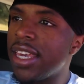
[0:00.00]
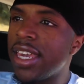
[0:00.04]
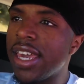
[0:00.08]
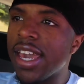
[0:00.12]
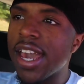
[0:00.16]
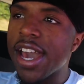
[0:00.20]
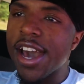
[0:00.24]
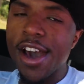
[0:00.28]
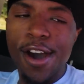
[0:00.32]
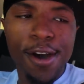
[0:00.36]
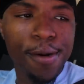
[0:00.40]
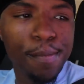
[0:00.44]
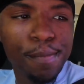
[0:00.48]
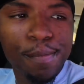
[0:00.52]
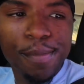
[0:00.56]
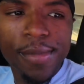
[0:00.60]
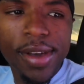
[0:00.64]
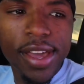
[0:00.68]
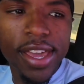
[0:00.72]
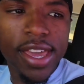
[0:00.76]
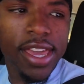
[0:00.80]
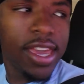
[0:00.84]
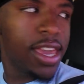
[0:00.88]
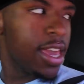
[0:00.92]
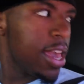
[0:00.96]
Yep.
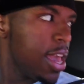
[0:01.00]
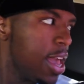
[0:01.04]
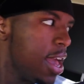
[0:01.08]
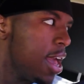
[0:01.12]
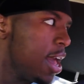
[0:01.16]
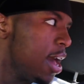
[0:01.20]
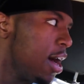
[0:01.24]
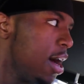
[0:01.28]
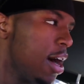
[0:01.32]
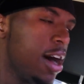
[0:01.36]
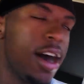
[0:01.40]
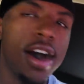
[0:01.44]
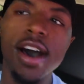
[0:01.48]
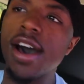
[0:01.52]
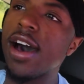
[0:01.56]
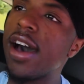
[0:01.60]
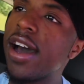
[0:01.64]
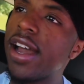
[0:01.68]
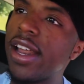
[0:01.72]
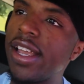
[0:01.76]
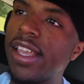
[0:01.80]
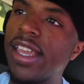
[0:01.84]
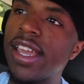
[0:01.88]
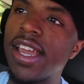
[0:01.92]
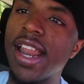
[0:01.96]
Yeah,
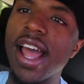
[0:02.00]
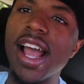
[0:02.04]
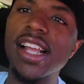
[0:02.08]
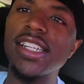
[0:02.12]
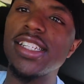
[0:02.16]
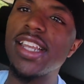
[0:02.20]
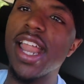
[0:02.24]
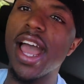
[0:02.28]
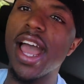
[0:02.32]
uh, yeah, that's